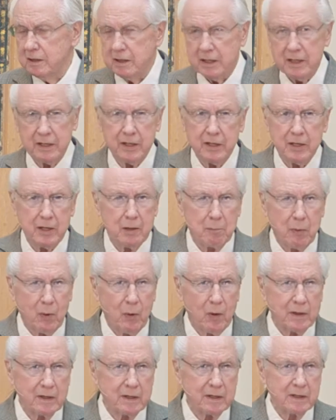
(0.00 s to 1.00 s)
at any
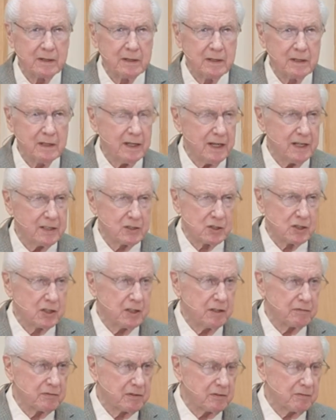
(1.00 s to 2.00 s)
point as a
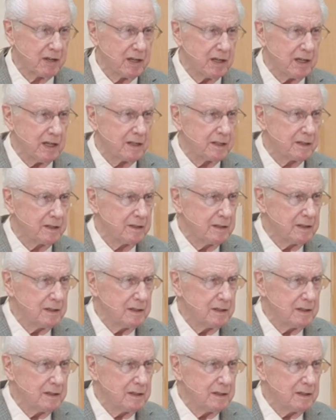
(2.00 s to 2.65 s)
gift of God.